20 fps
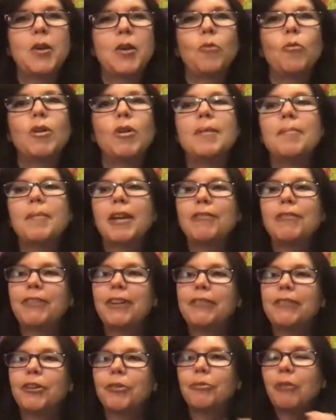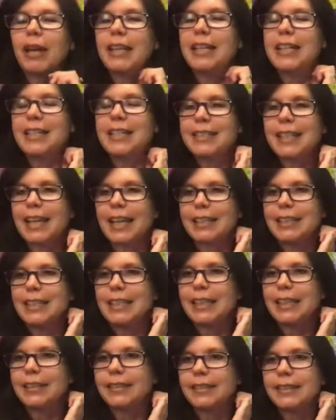One of my favorite writing
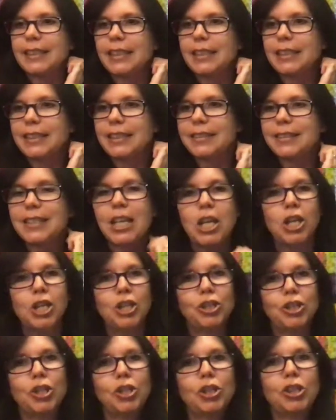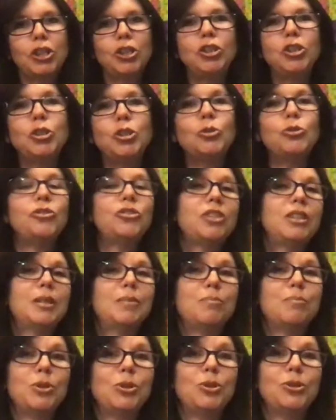techniques is to use the
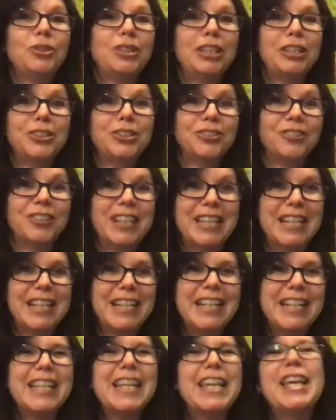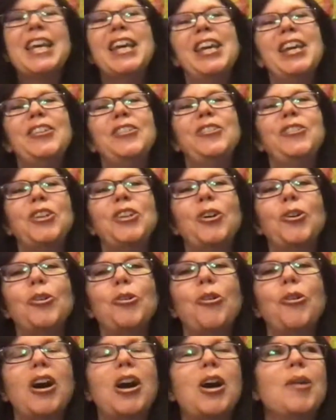mood that you're in.
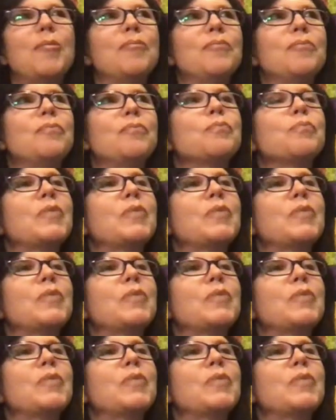So um,